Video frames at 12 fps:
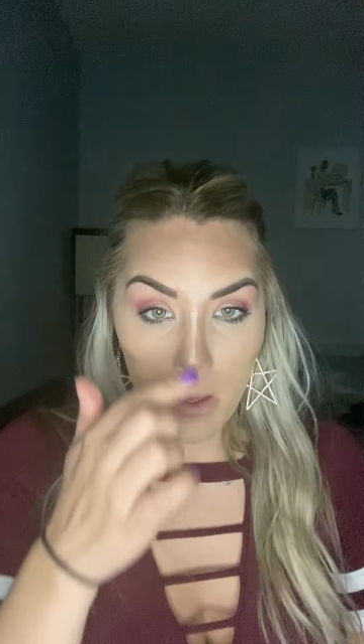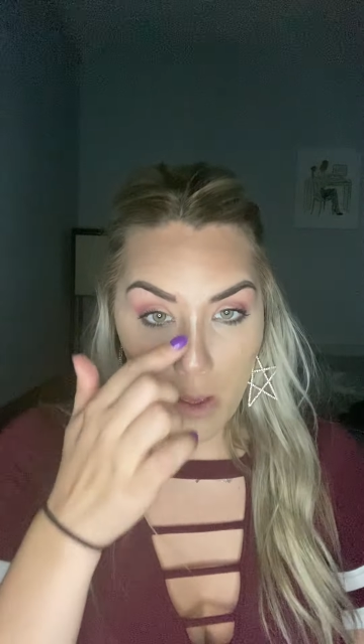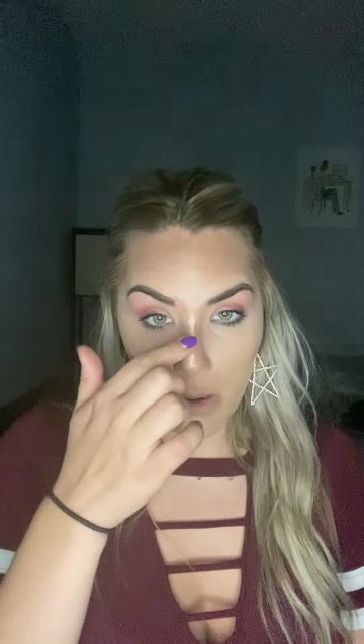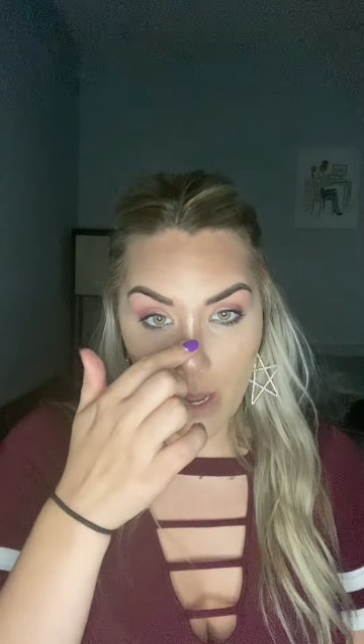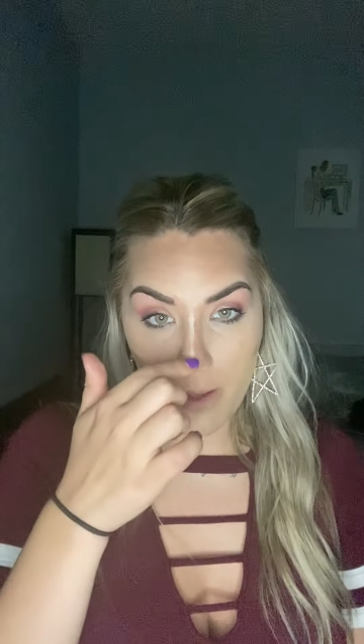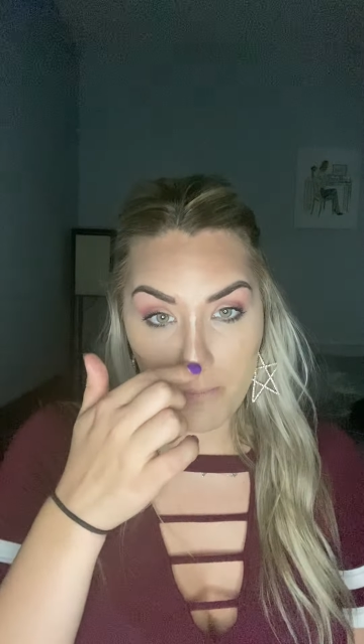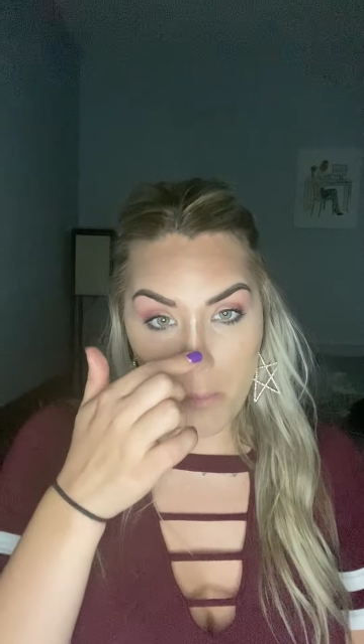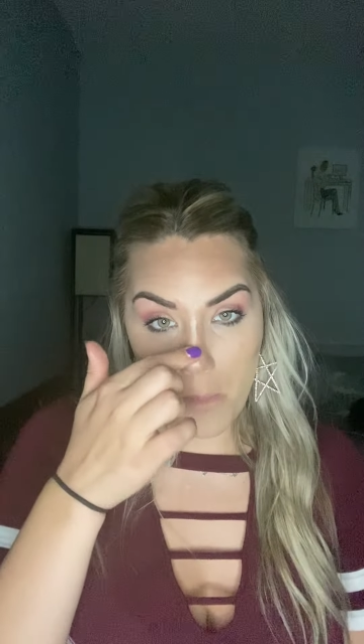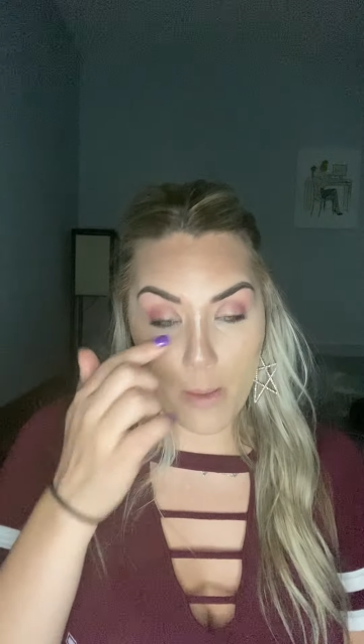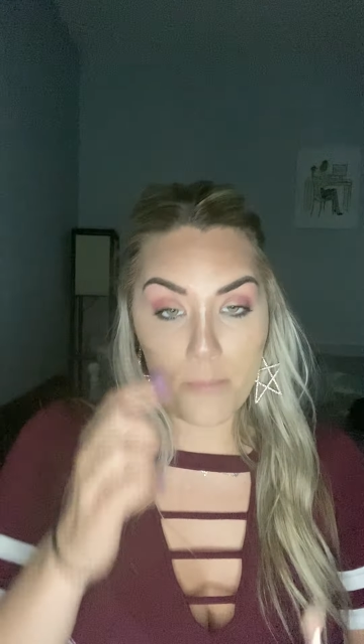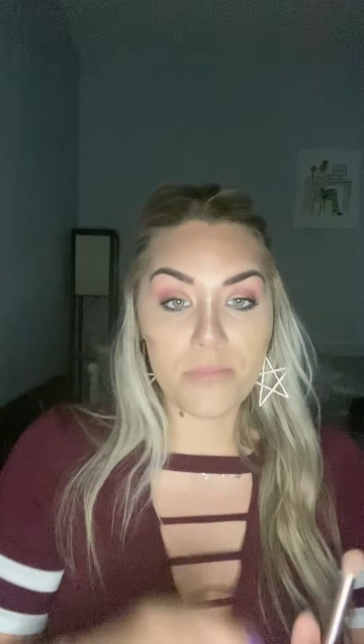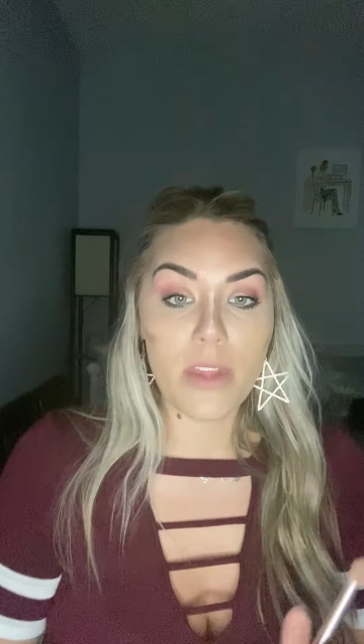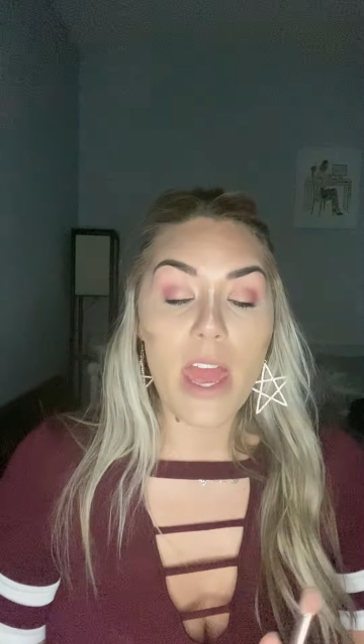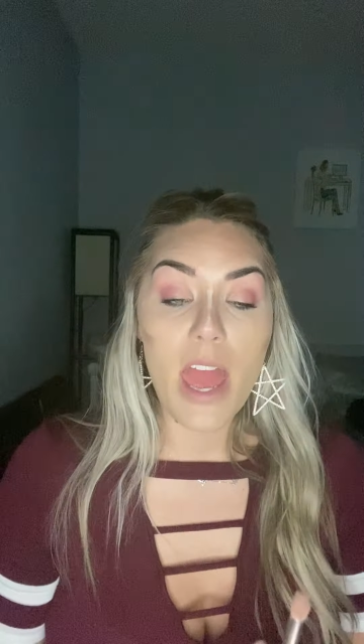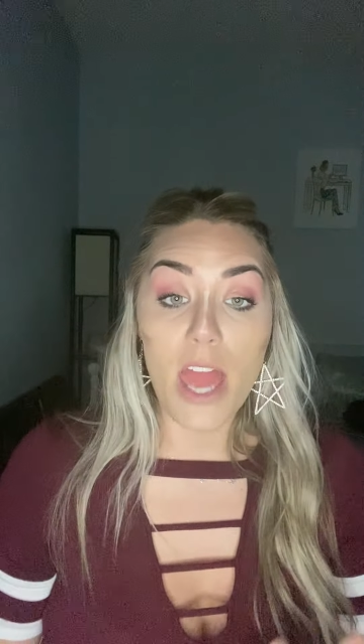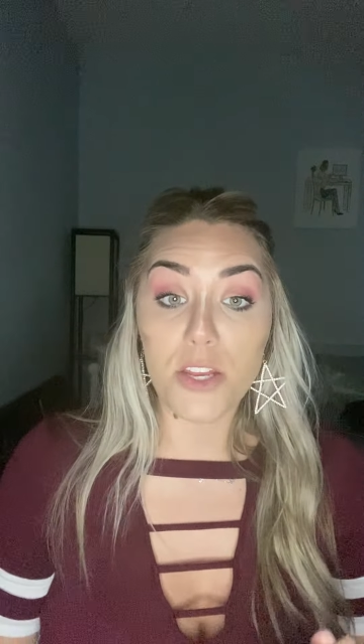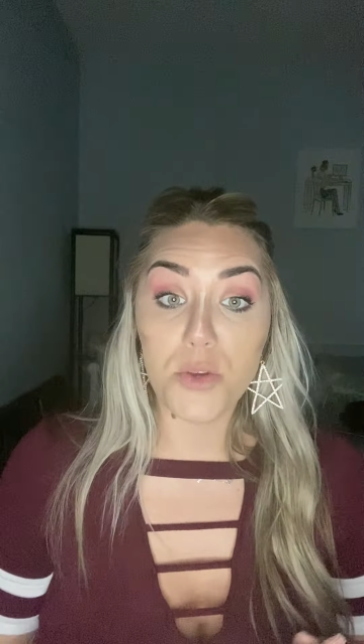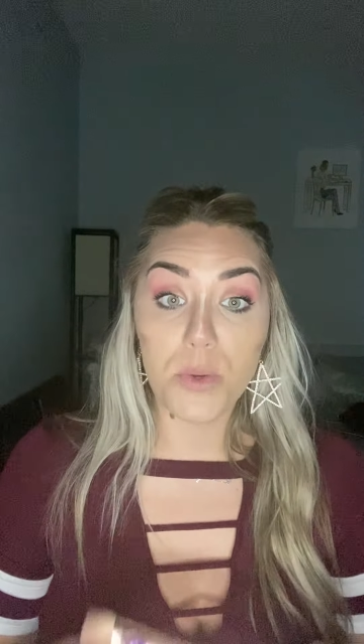Okay,
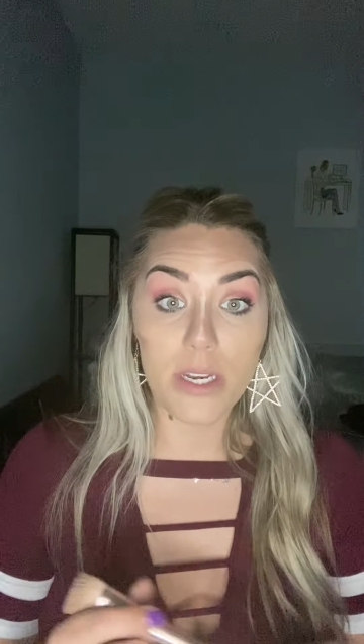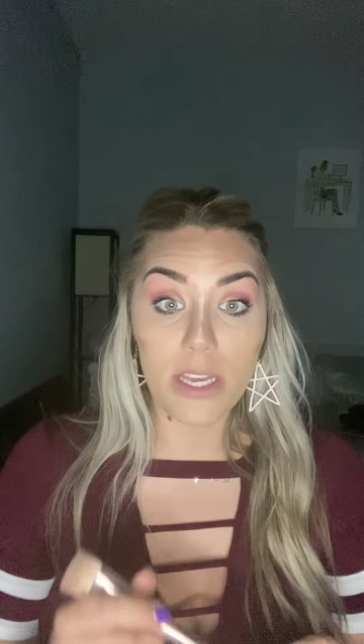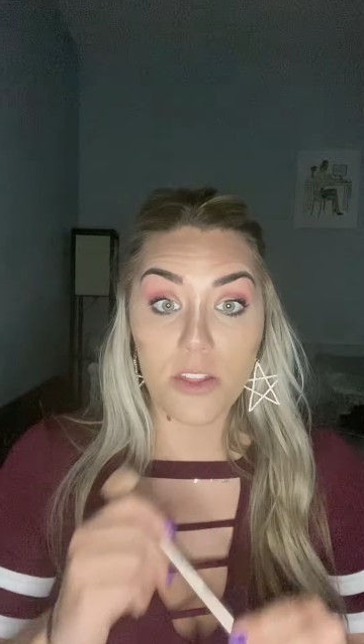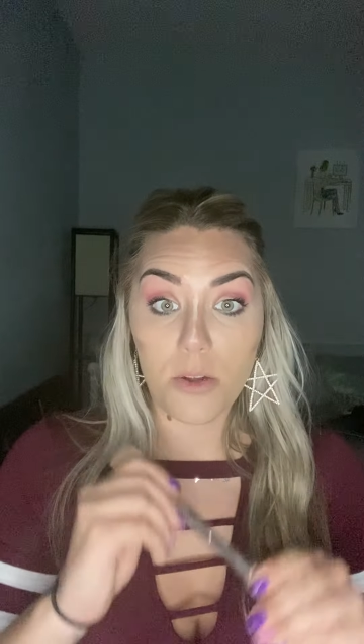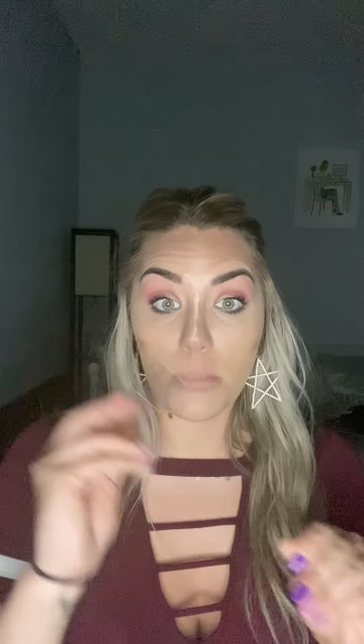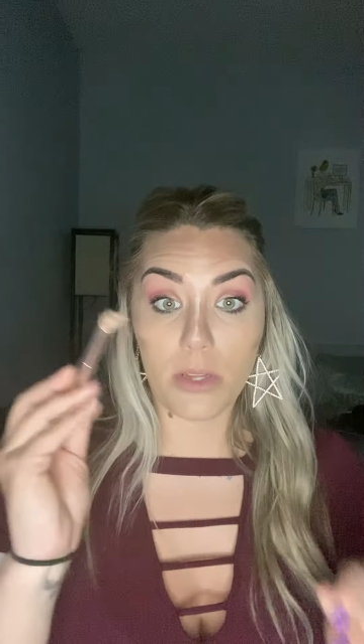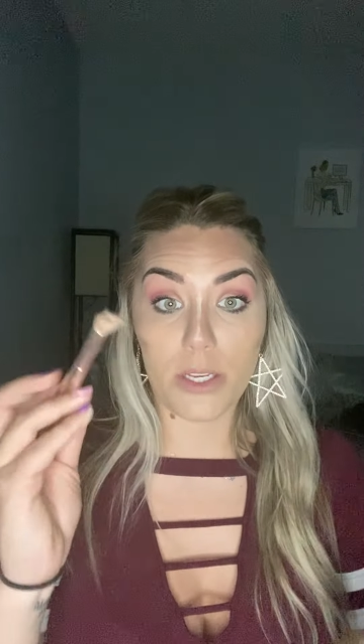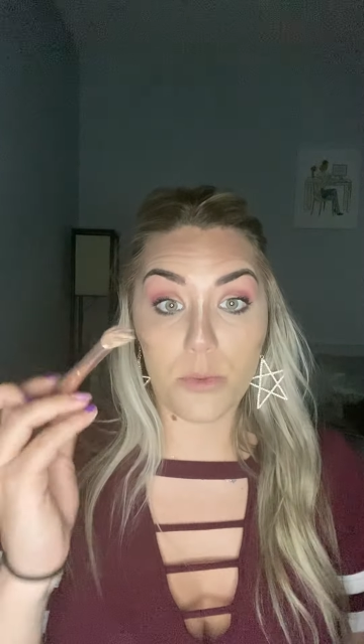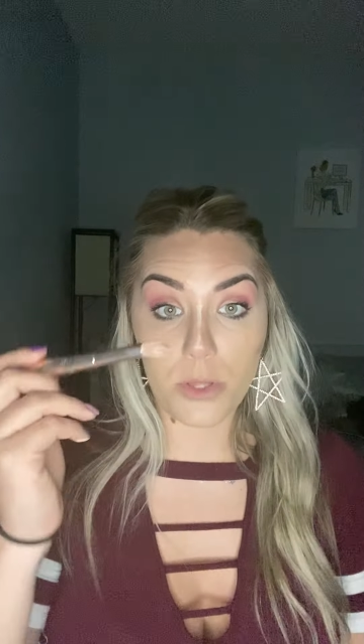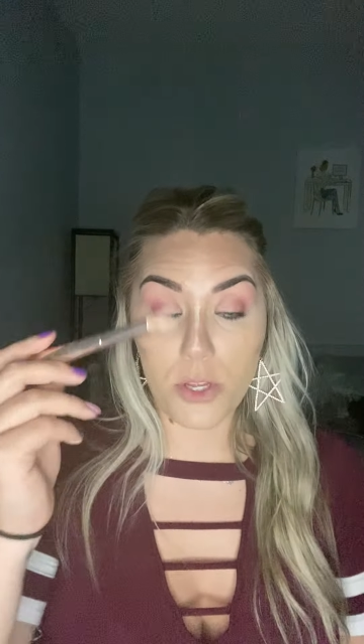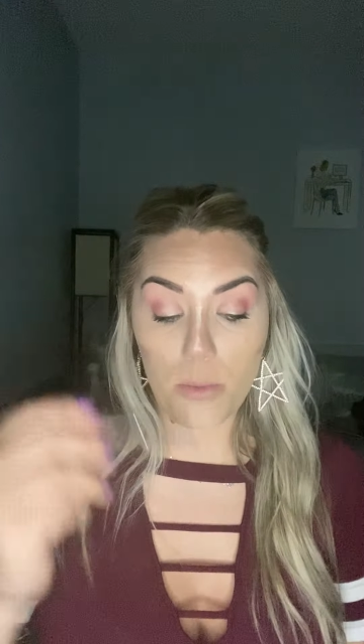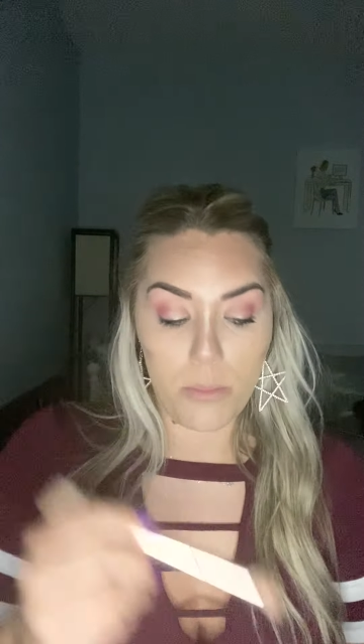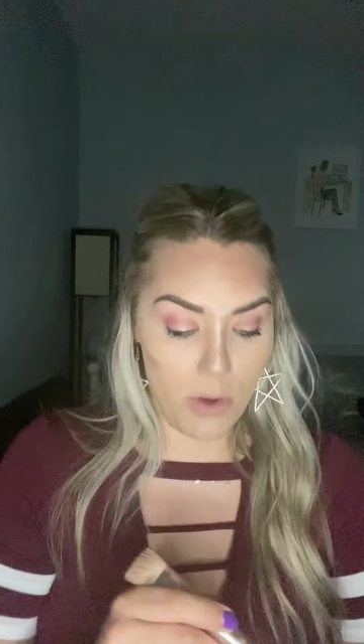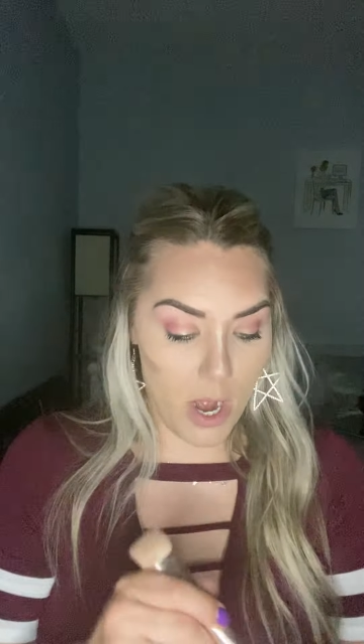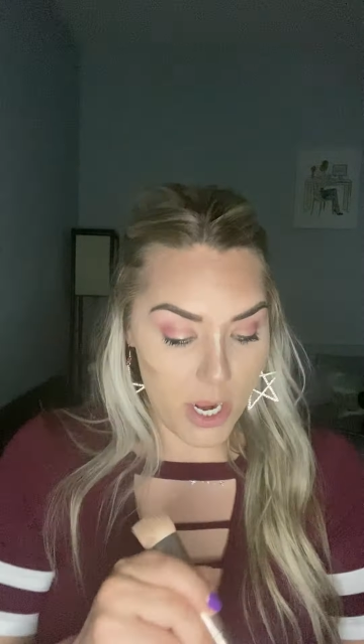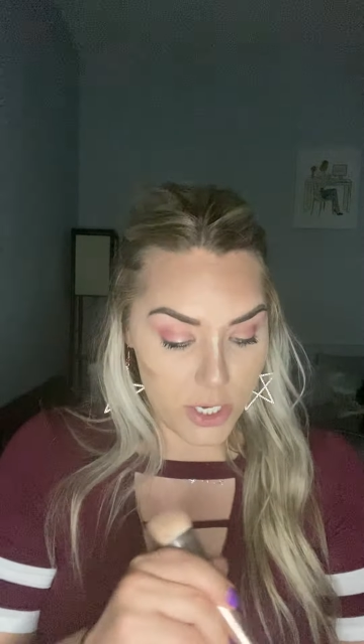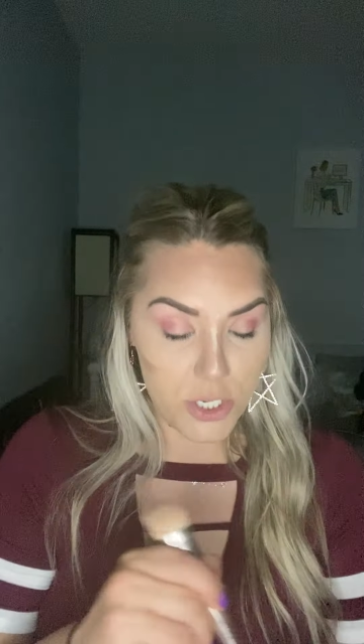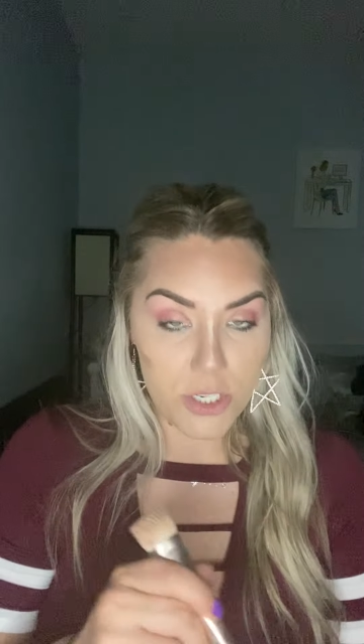and you can either blend with your
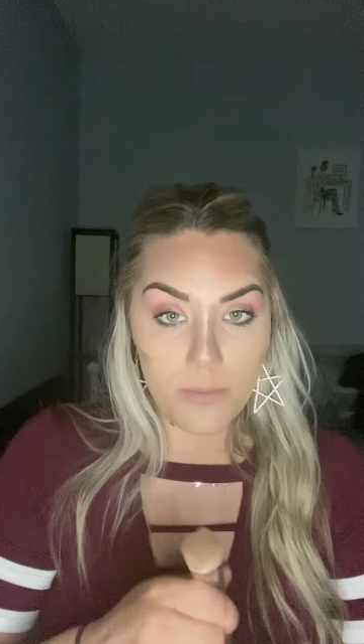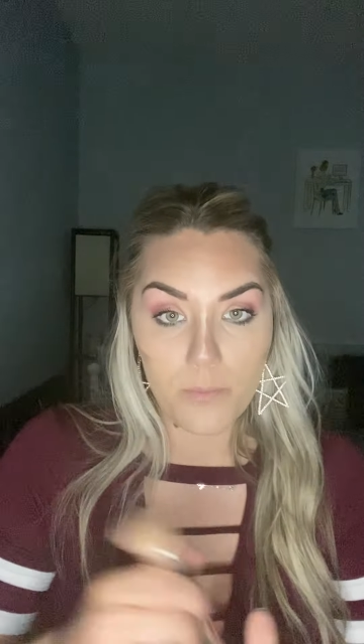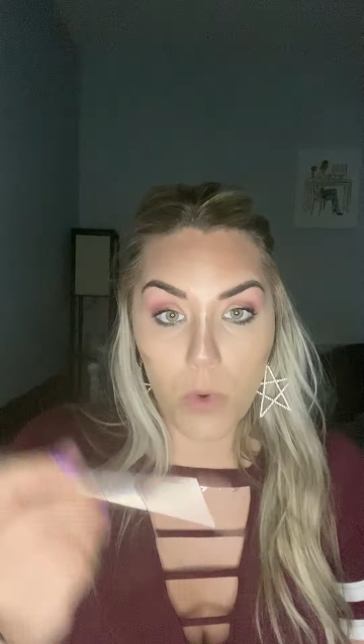brush